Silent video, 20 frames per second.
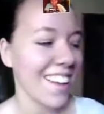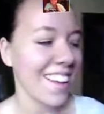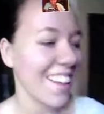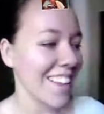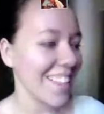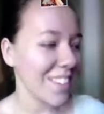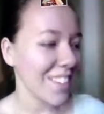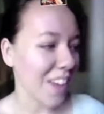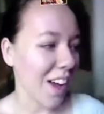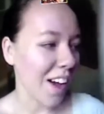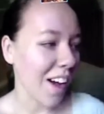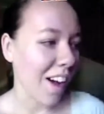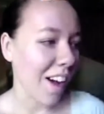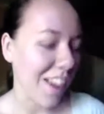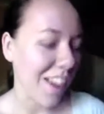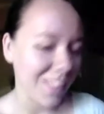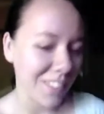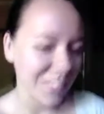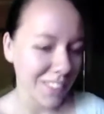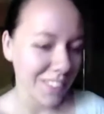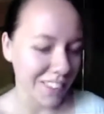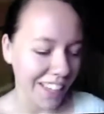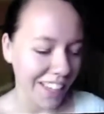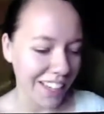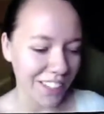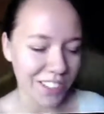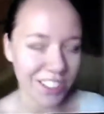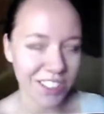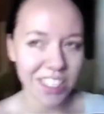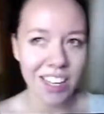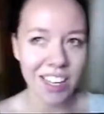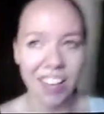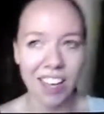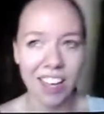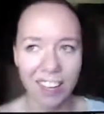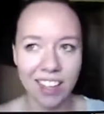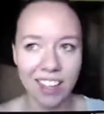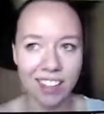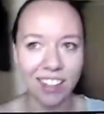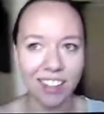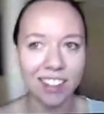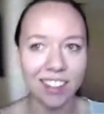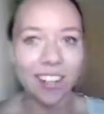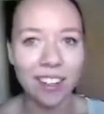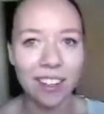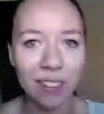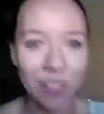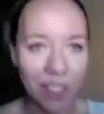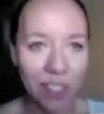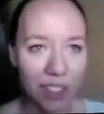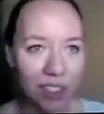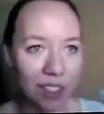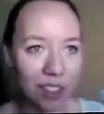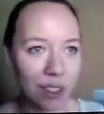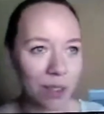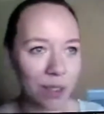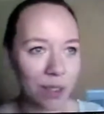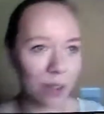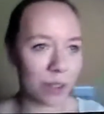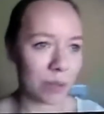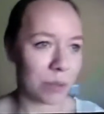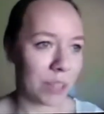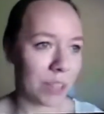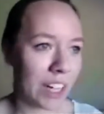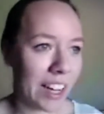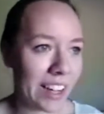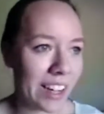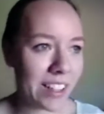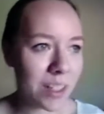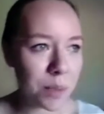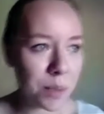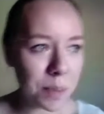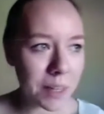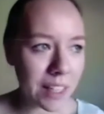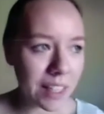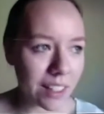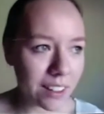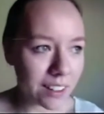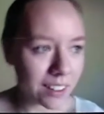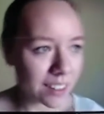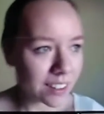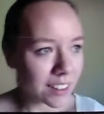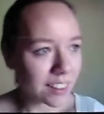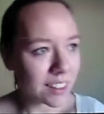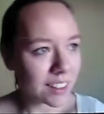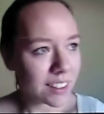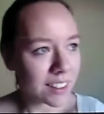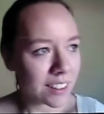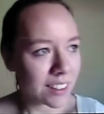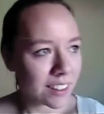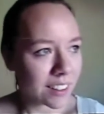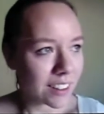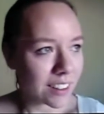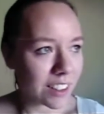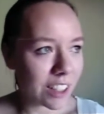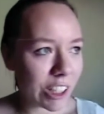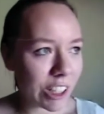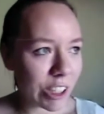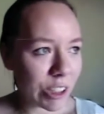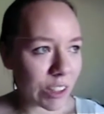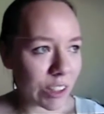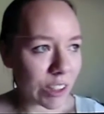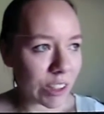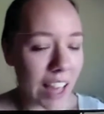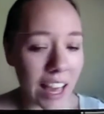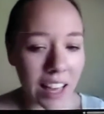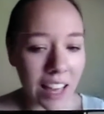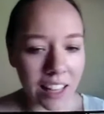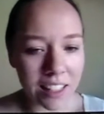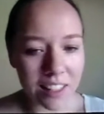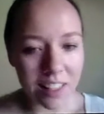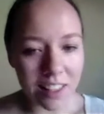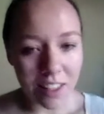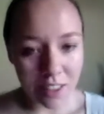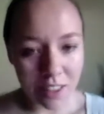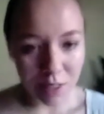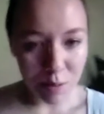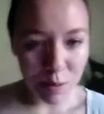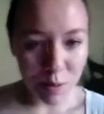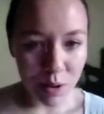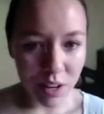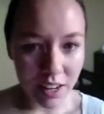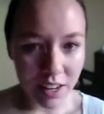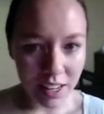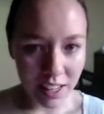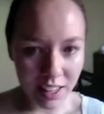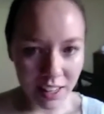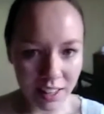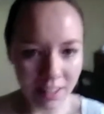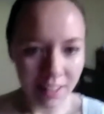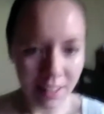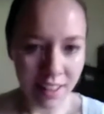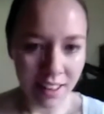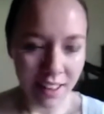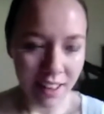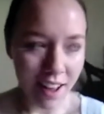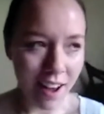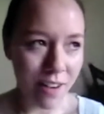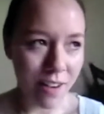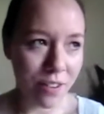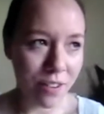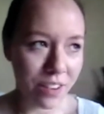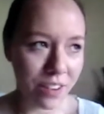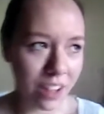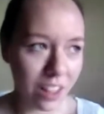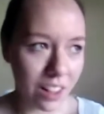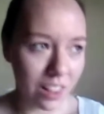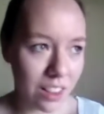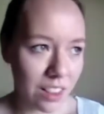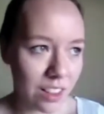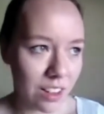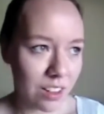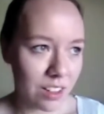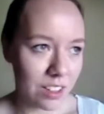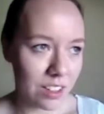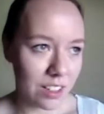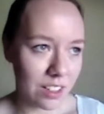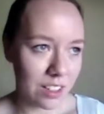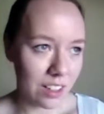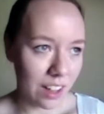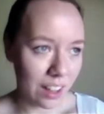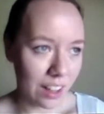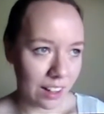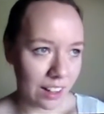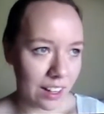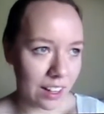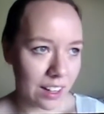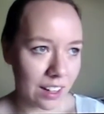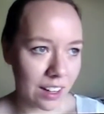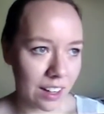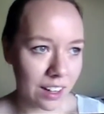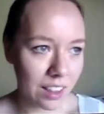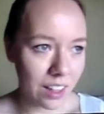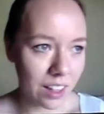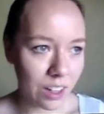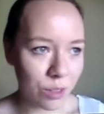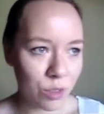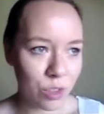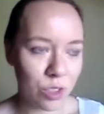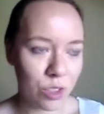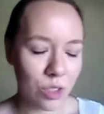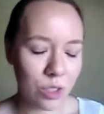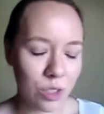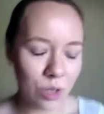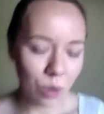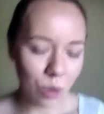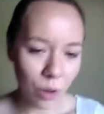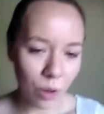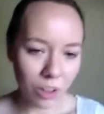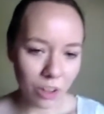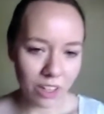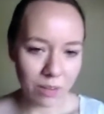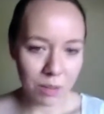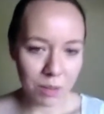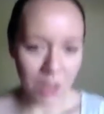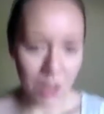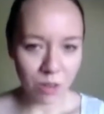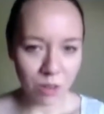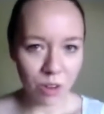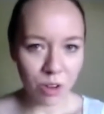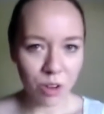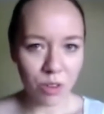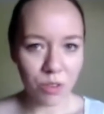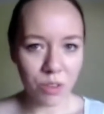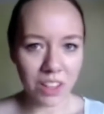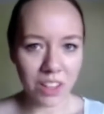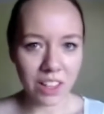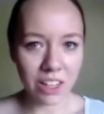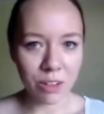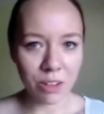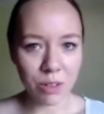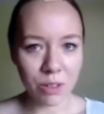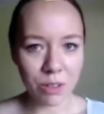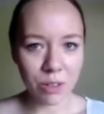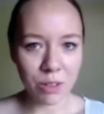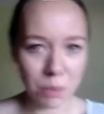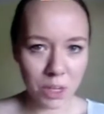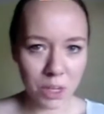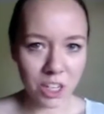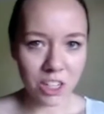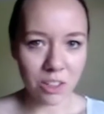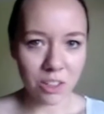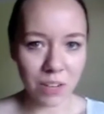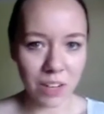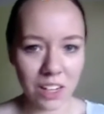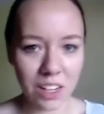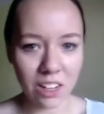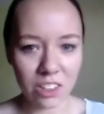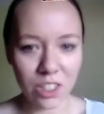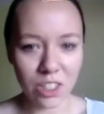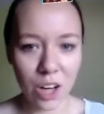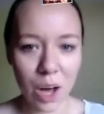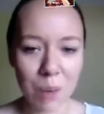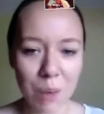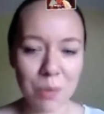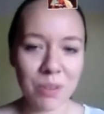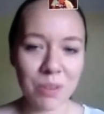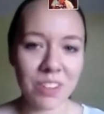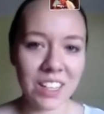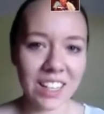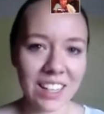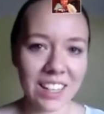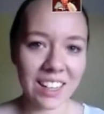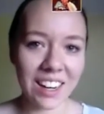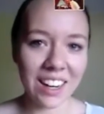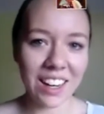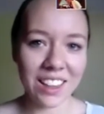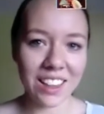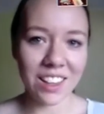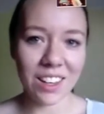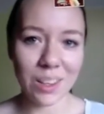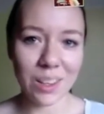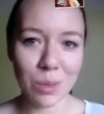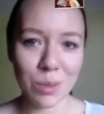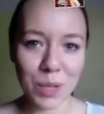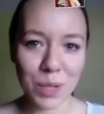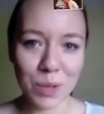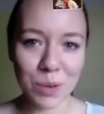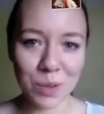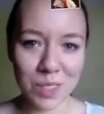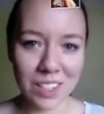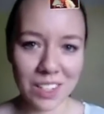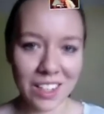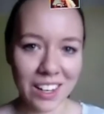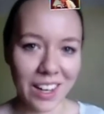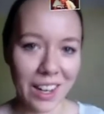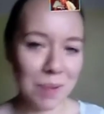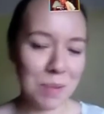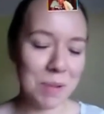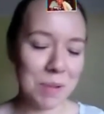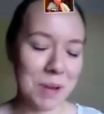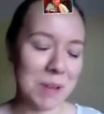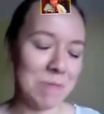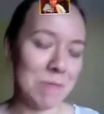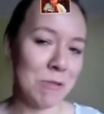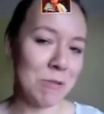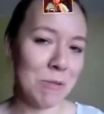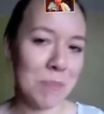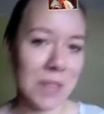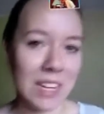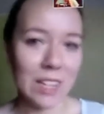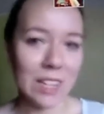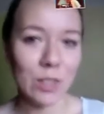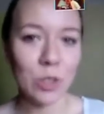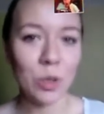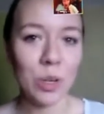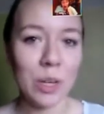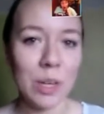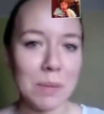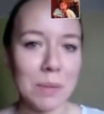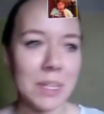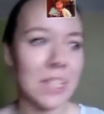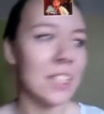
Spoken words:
It's awful, actually. I hate it. I wish there were blinds, but no. And the other morning, I forgot that there was a skylight, and I thought it was just a hole in my roof, and there was bird right on top of it, and I thought the bird was going to come to my room, and I screamed.